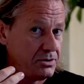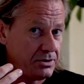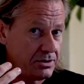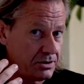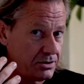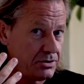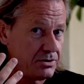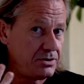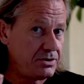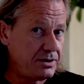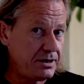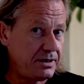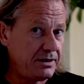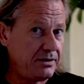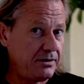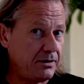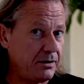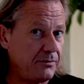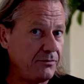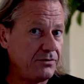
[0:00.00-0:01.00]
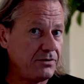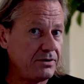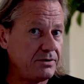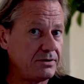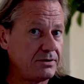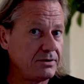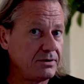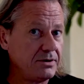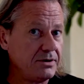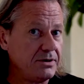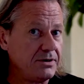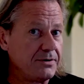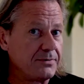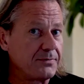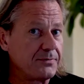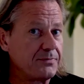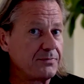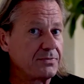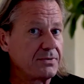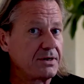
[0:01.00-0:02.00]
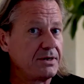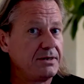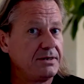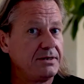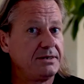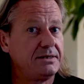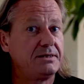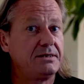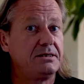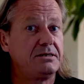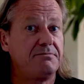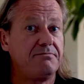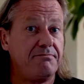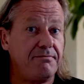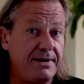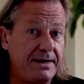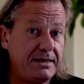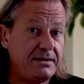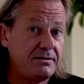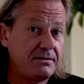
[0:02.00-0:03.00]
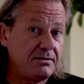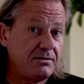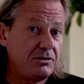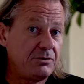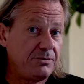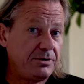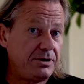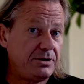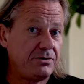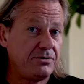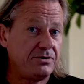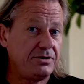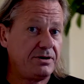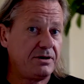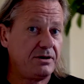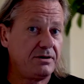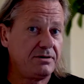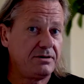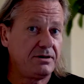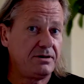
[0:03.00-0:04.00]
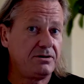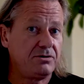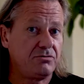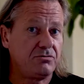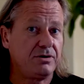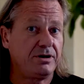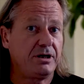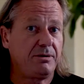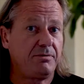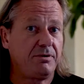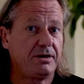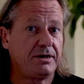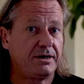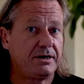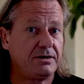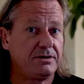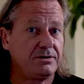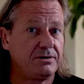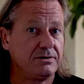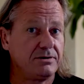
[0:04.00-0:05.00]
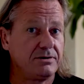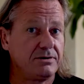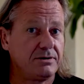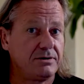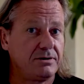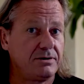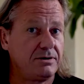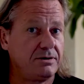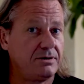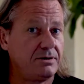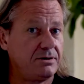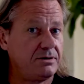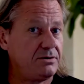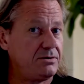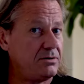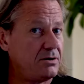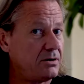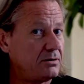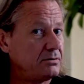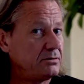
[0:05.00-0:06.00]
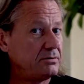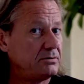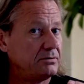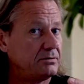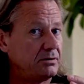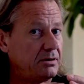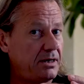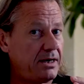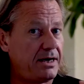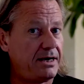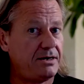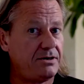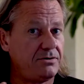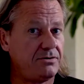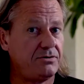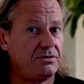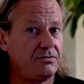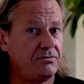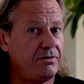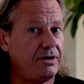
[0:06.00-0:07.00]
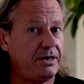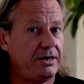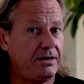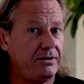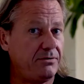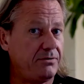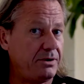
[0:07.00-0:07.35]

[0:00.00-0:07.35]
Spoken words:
Just to state the obvious, this is meant to be a utility to run applications. This is not end user ready.